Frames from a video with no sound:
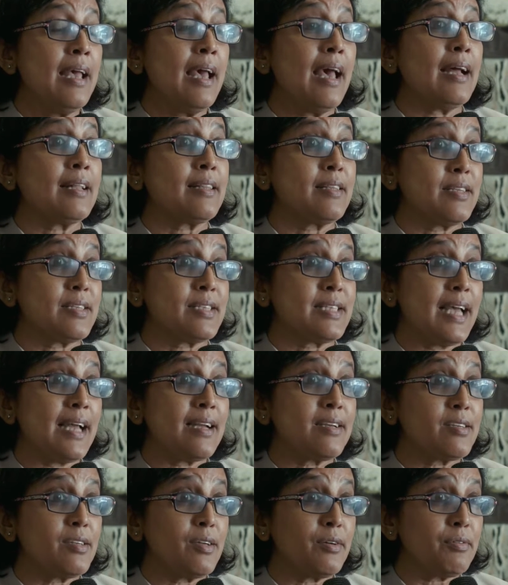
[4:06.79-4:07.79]
at the
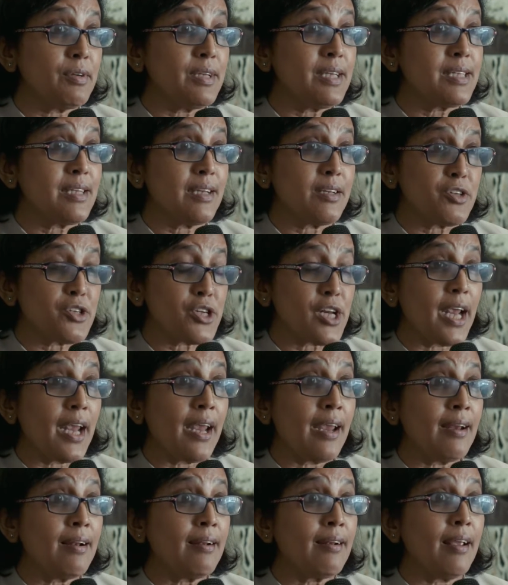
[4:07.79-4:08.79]
Santa Rita
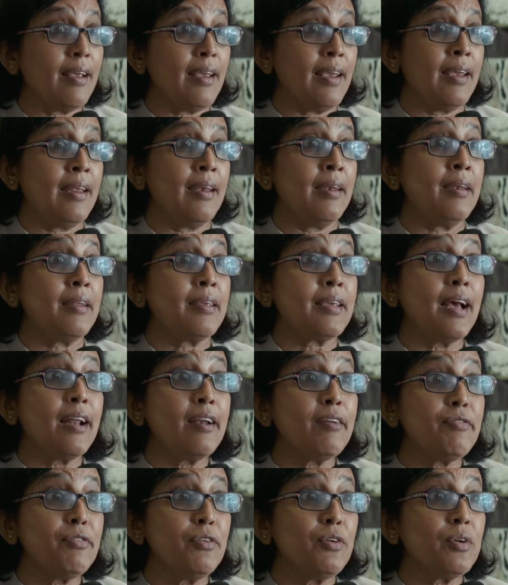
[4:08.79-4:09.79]
Jail in
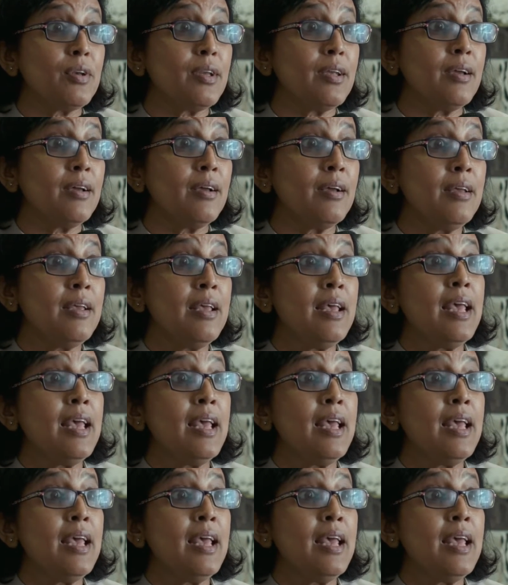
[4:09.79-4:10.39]
California,